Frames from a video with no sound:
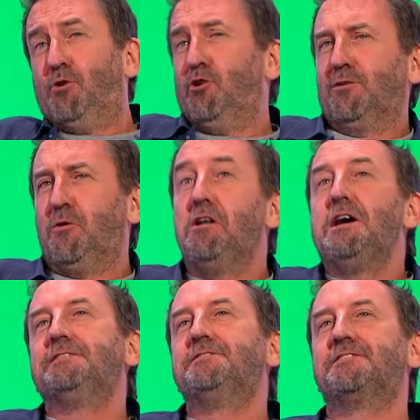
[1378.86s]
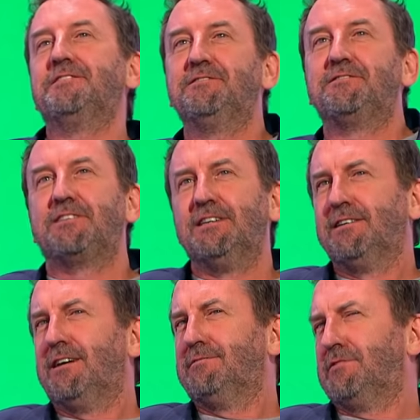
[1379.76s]
ball at one end and
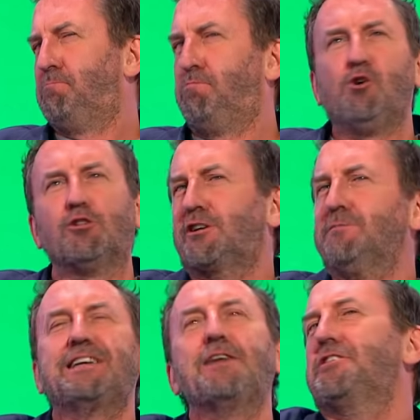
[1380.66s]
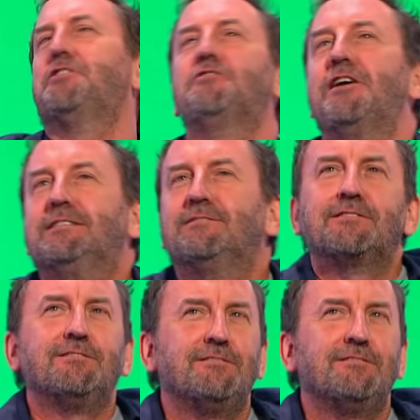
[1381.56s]
the ball comes out the other end